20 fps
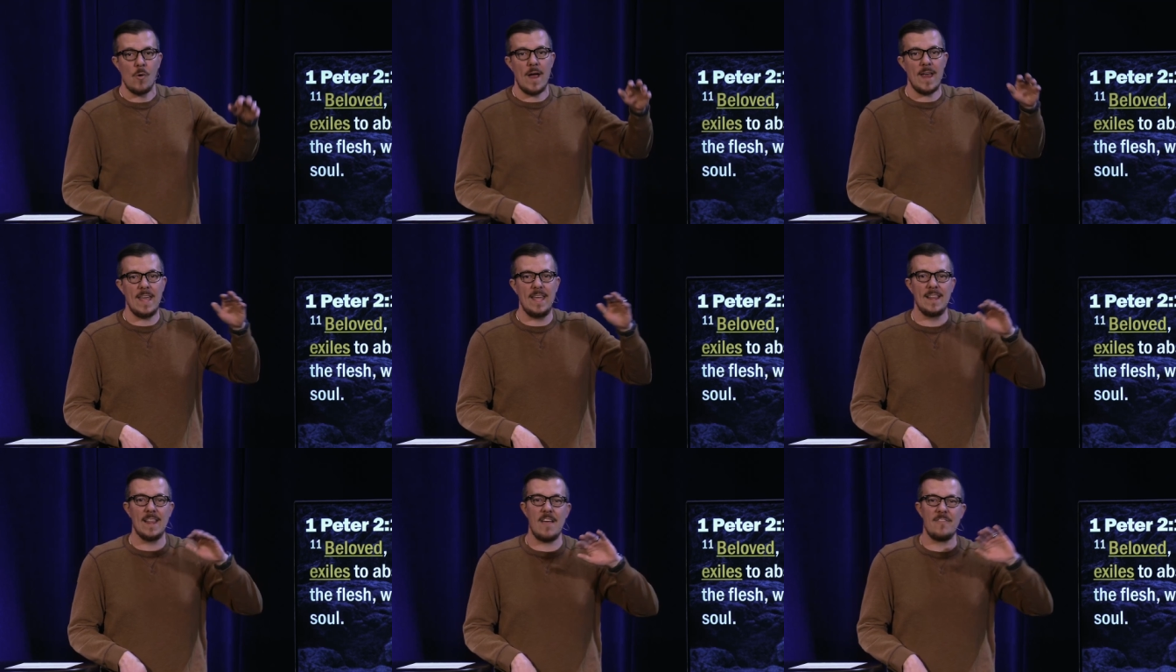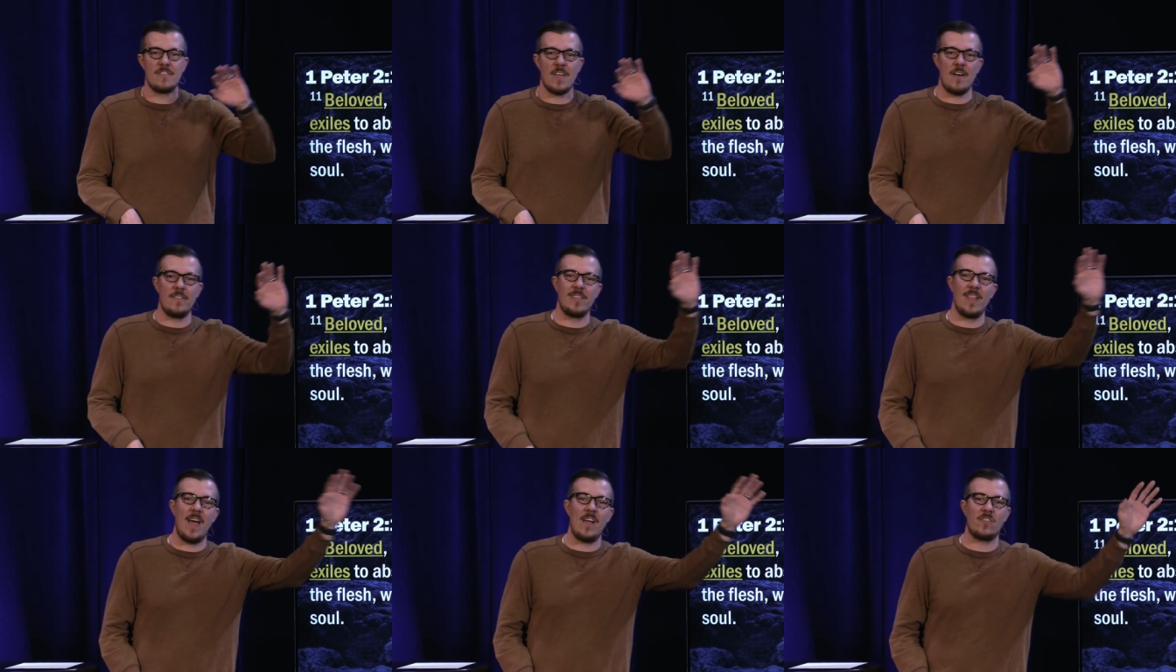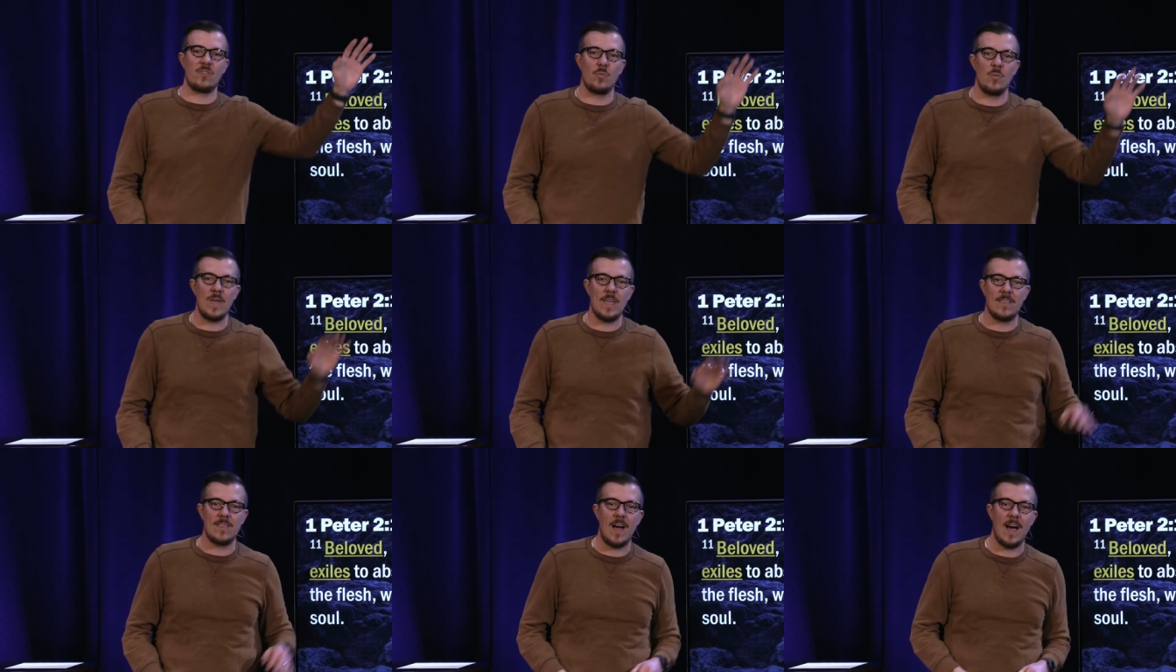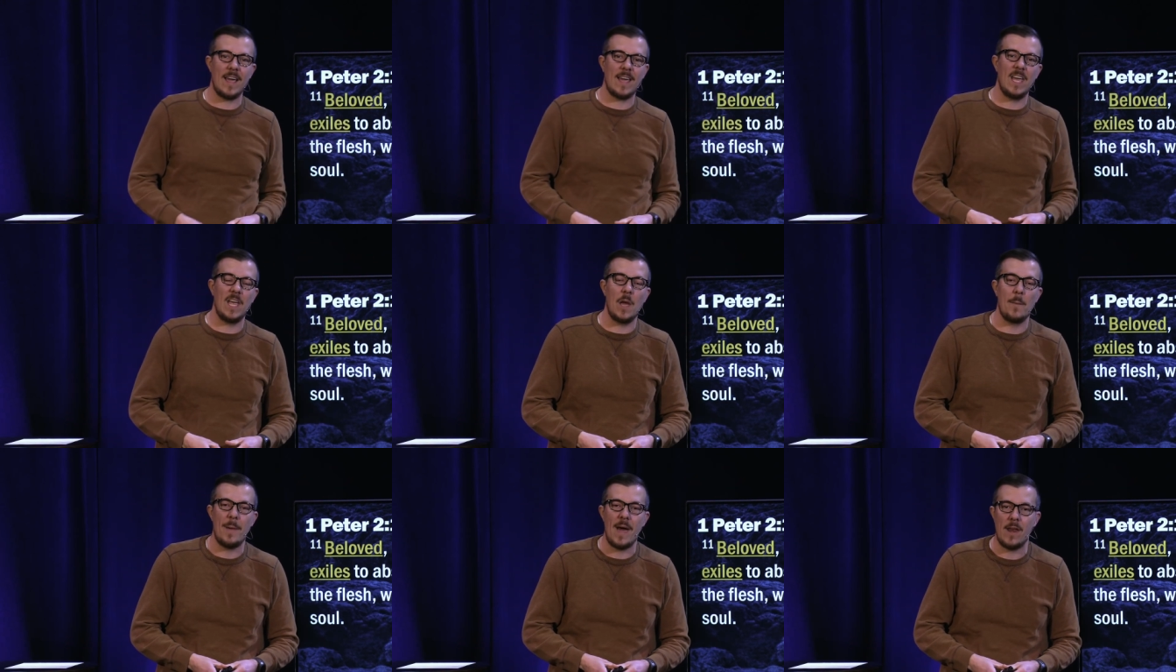right? He left off last week
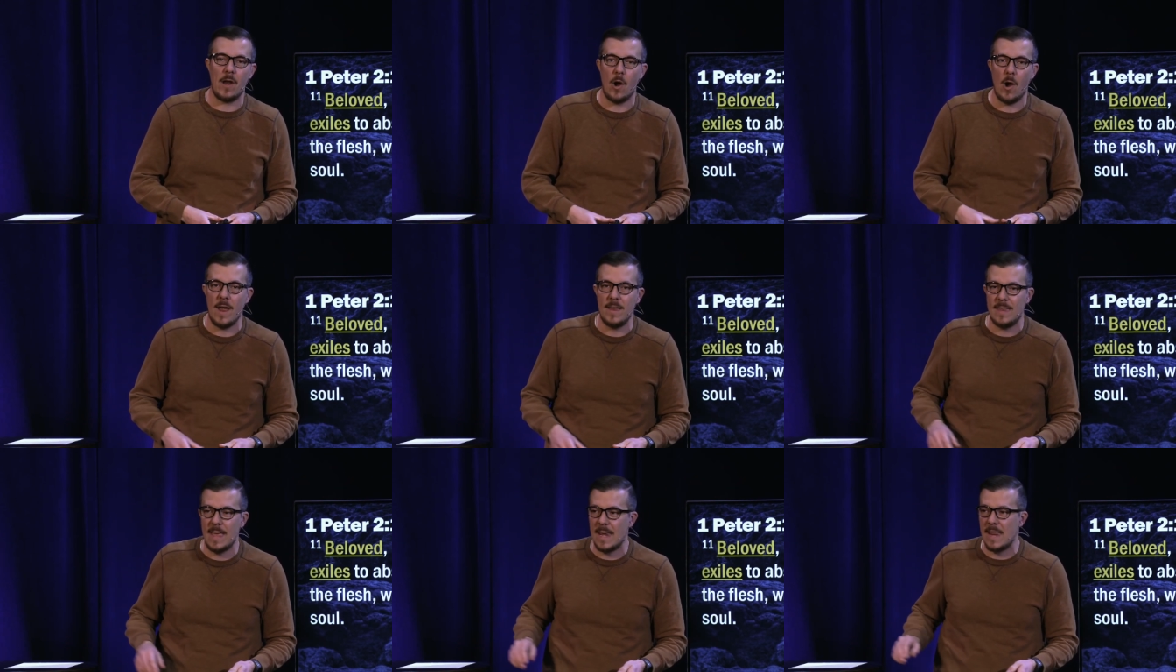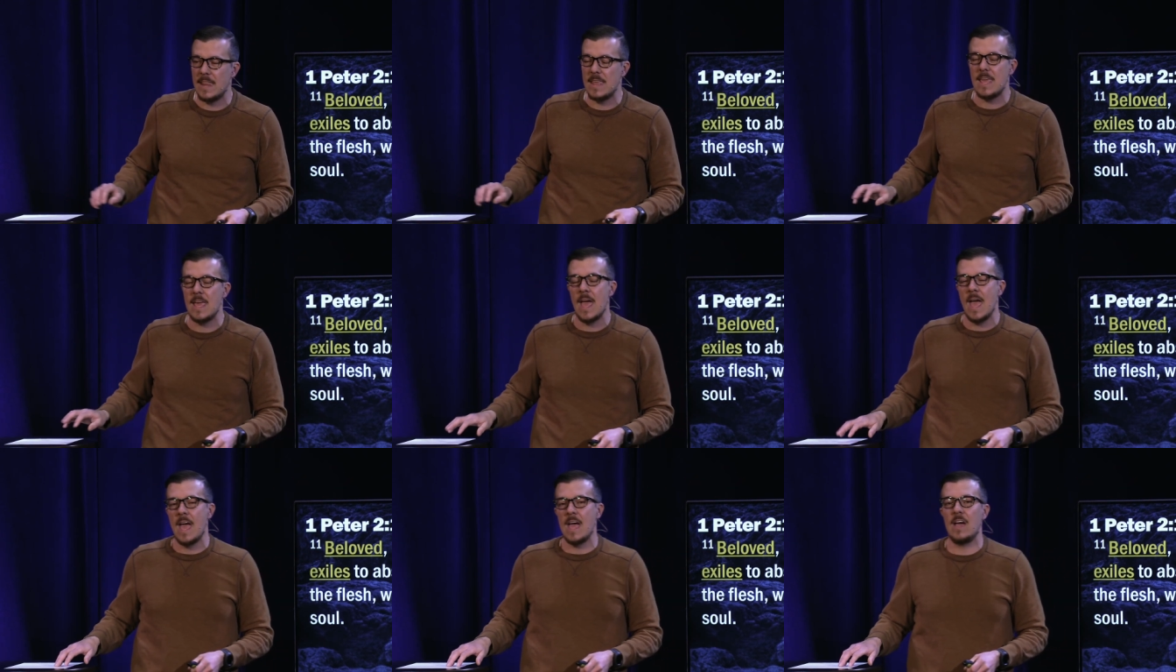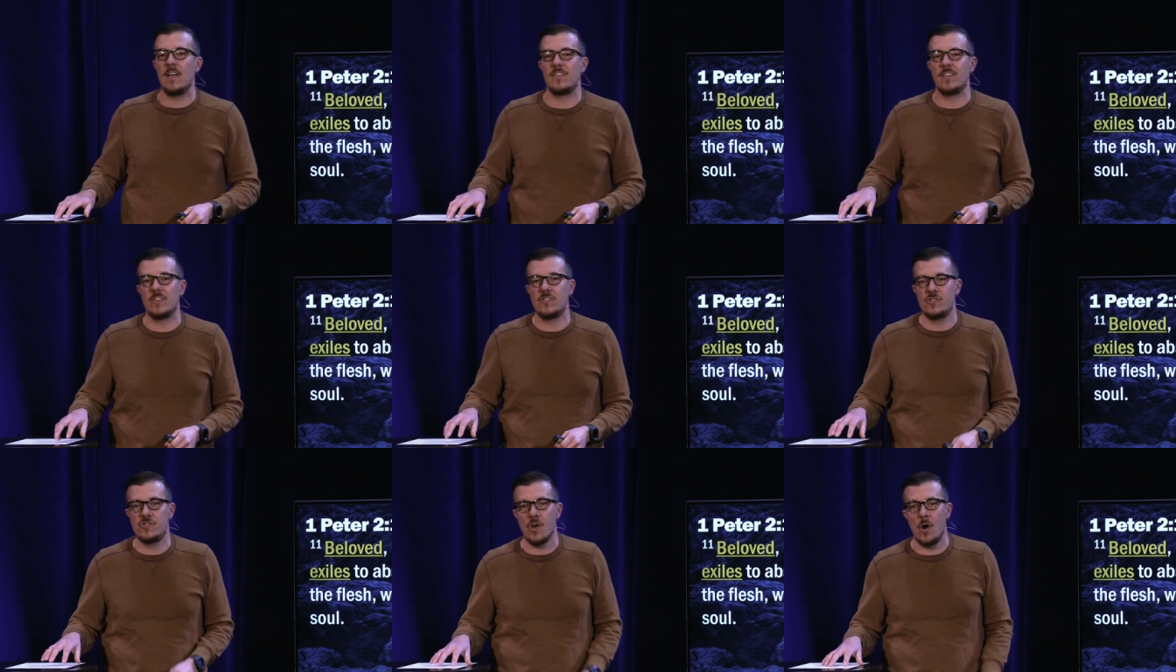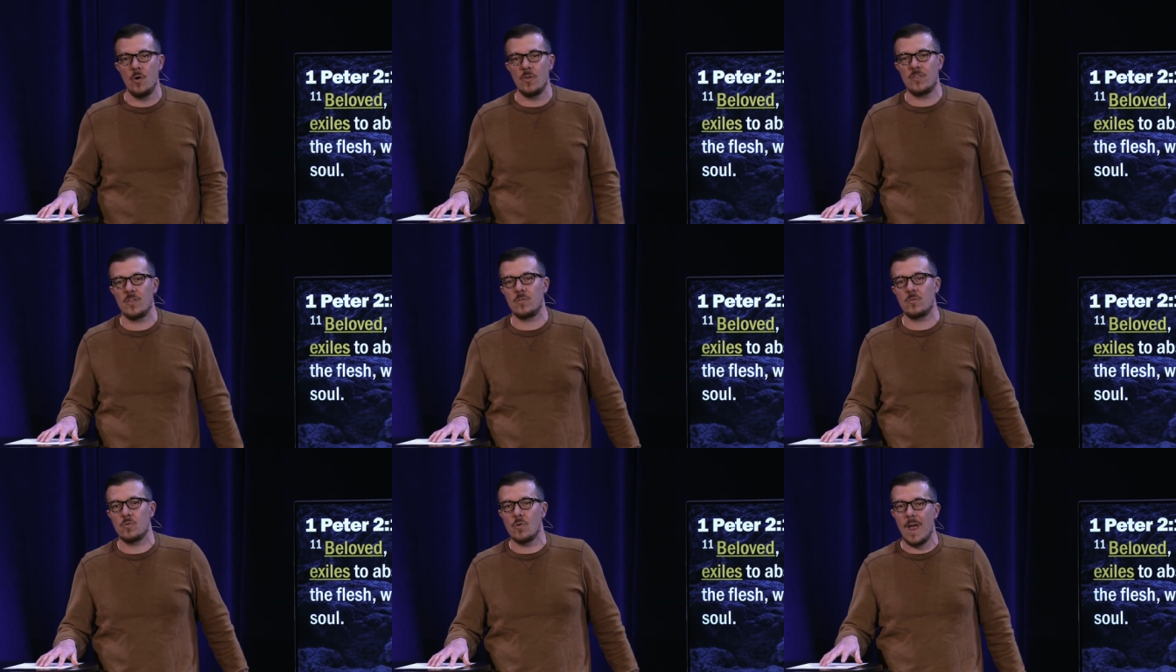talking about our identity as a
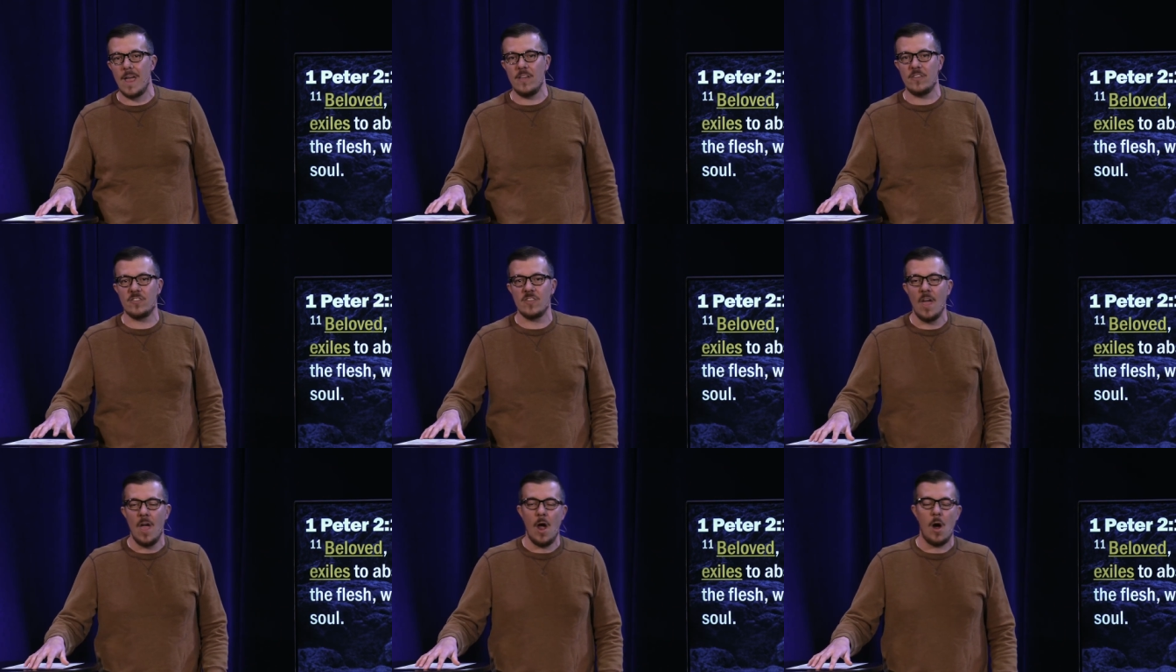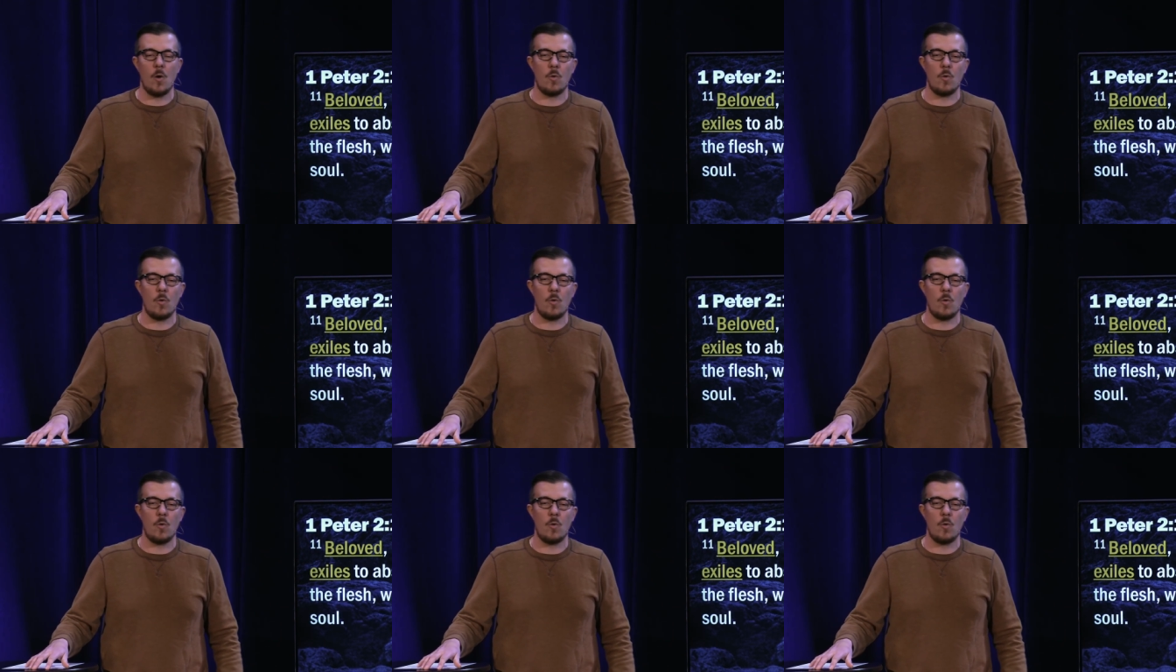chosen race,